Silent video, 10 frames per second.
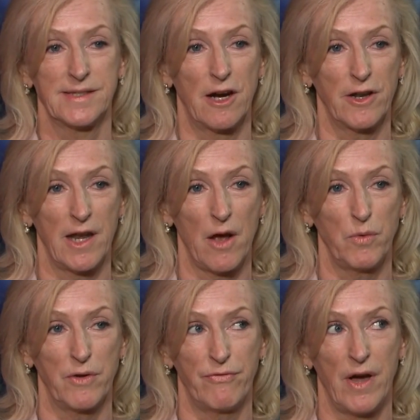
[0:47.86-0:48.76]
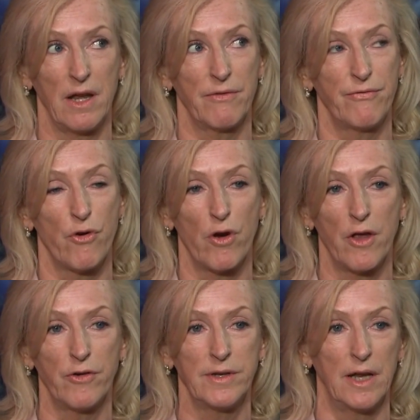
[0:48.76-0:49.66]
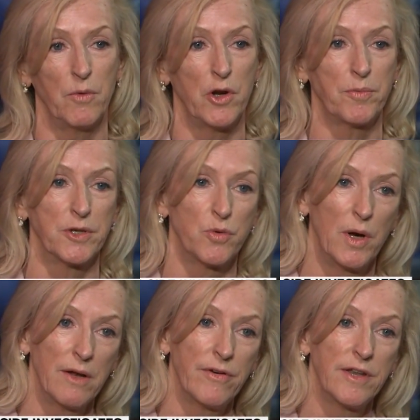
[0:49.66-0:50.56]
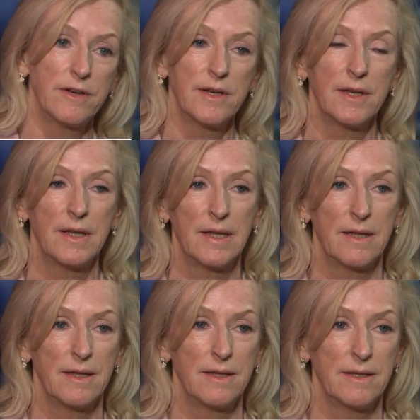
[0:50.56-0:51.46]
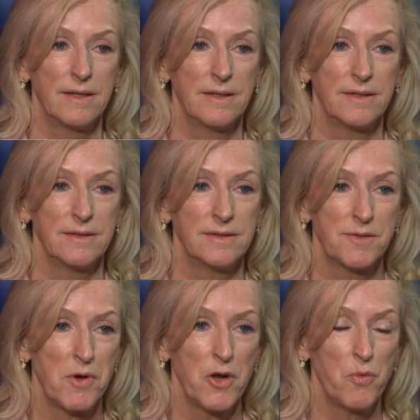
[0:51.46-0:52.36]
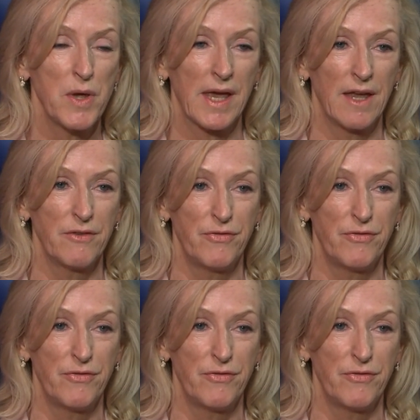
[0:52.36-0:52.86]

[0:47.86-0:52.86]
Started out with a fine of 400, then went up to 1,200. It's money we can't